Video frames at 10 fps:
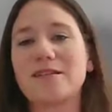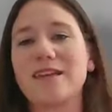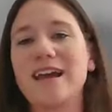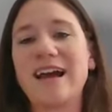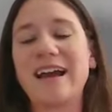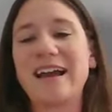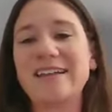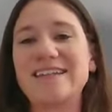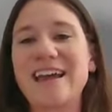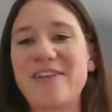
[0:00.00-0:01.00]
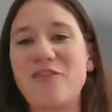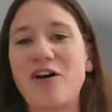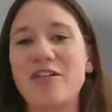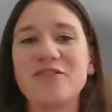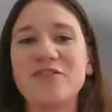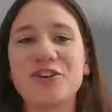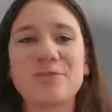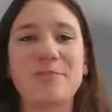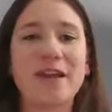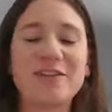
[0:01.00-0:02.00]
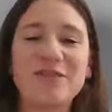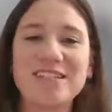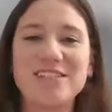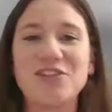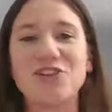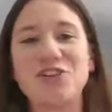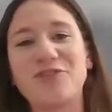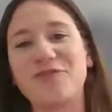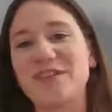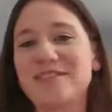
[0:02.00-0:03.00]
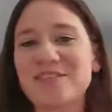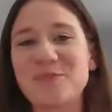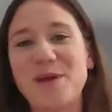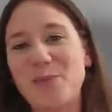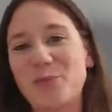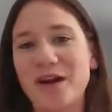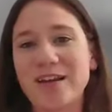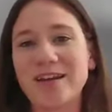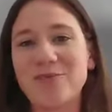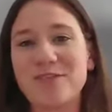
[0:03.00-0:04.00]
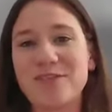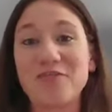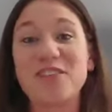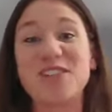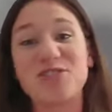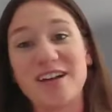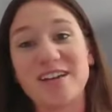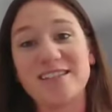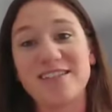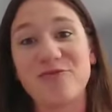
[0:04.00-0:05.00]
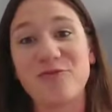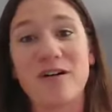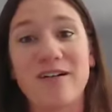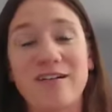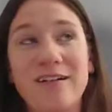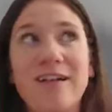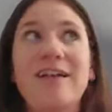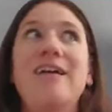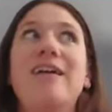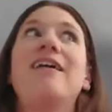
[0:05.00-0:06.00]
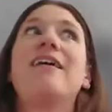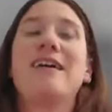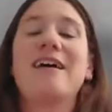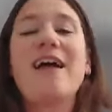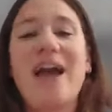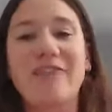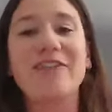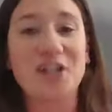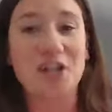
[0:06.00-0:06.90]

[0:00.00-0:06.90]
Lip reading: yeah, I got to have all of the good benefits and the good feels of being pregnant without the stress of, well, having